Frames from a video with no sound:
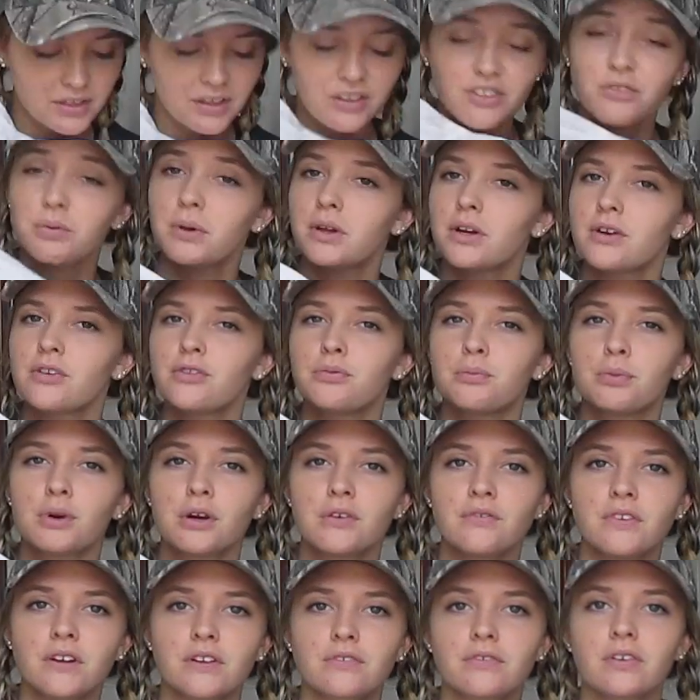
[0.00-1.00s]
This sweater is
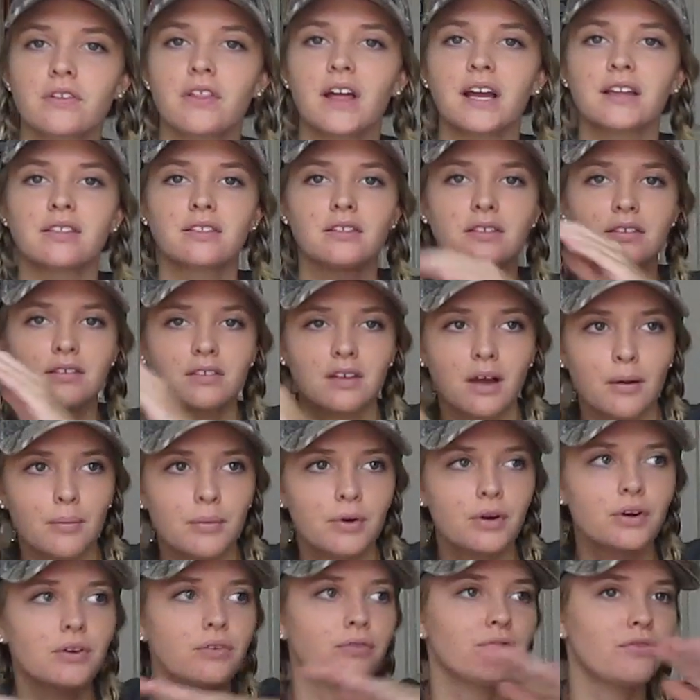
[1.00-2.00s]
perfect for like the
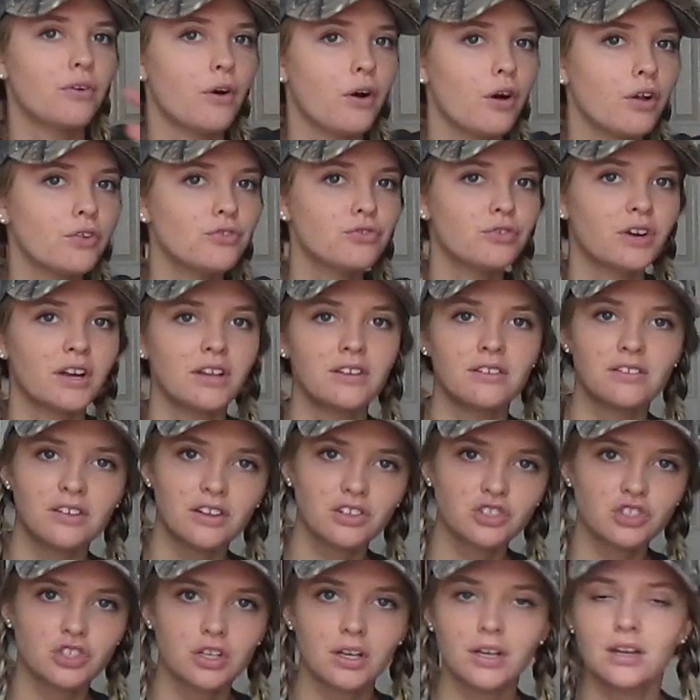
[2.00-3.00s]
summer to fall
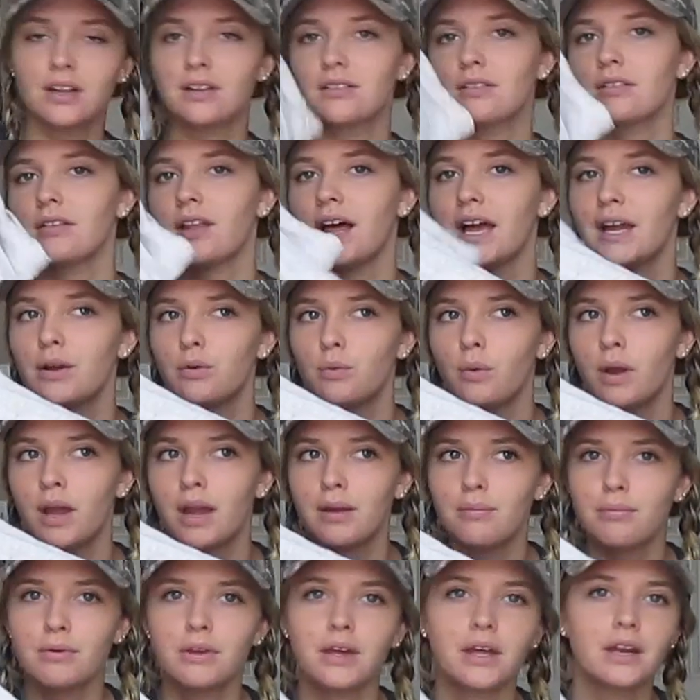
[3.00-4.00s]
transition. It's
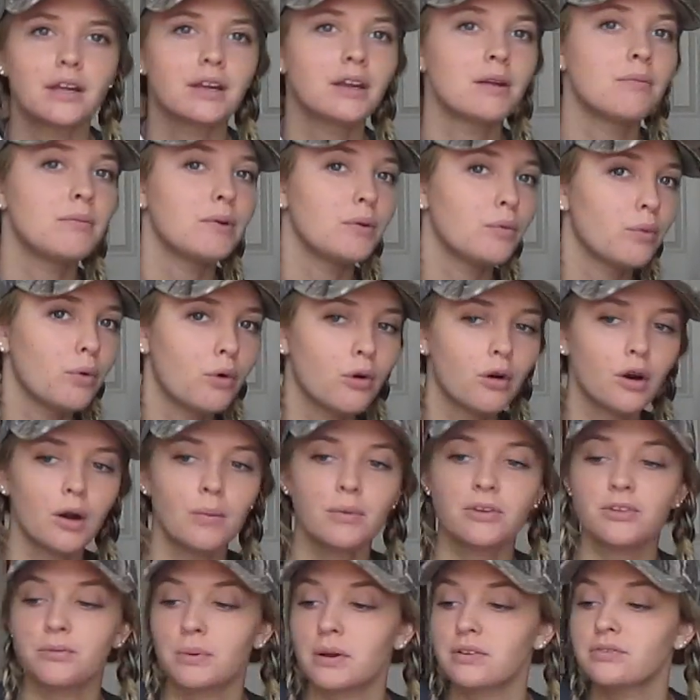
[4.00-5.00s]
lightweight, but yet it can be
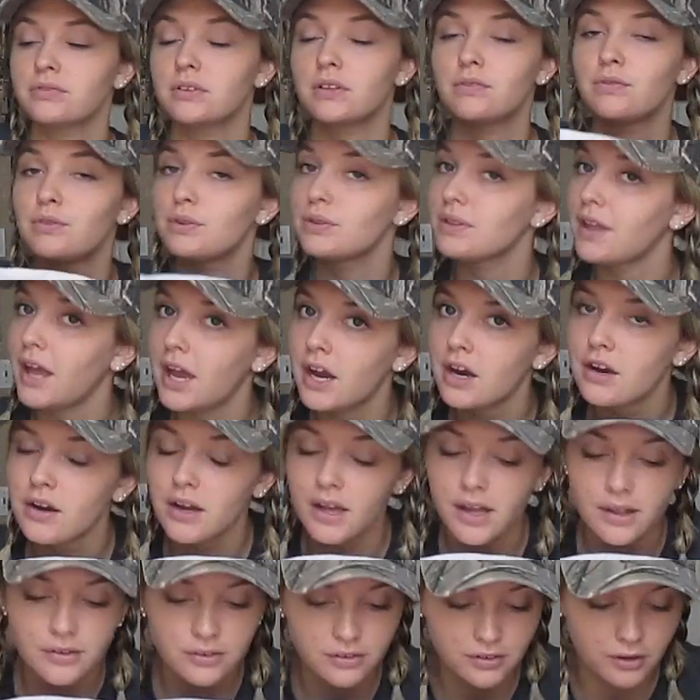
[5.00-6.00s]
warm, especially if you layer
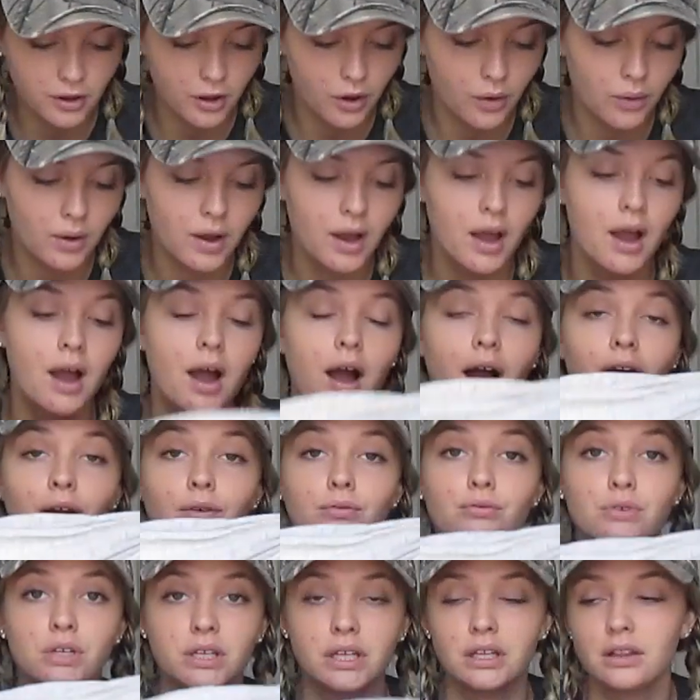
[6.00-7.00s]
it. So I
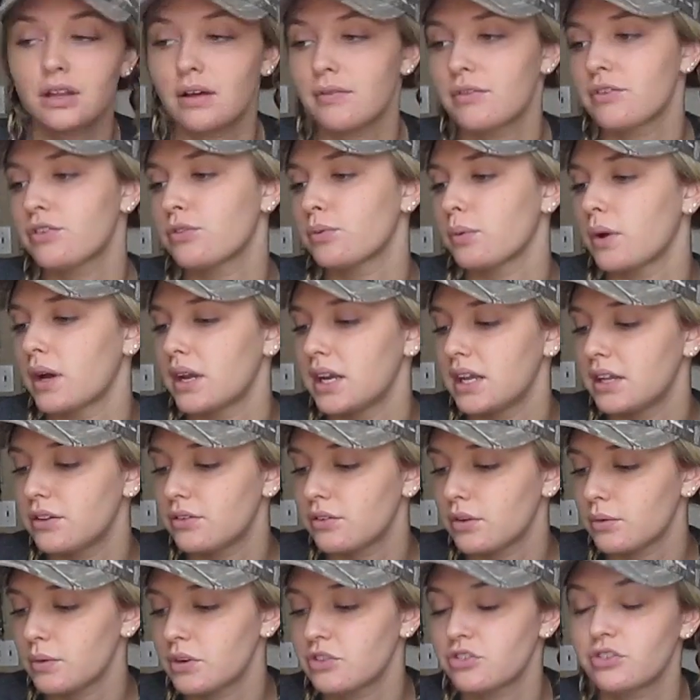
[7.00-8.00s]
really love this one.
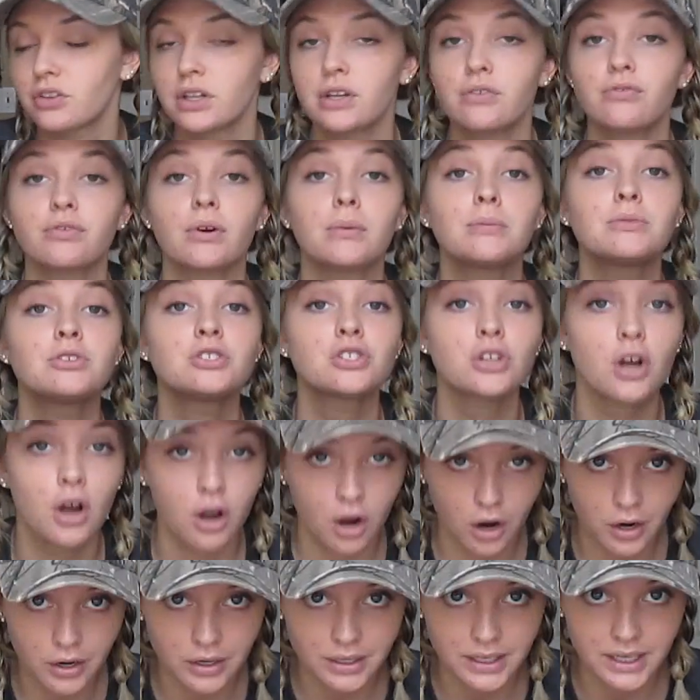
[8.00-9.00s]
It's originally from
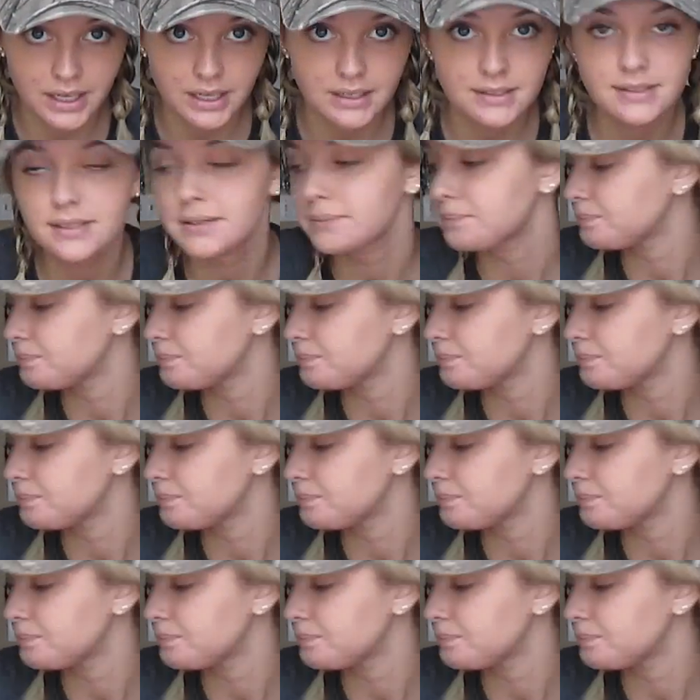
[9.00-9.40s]
Target.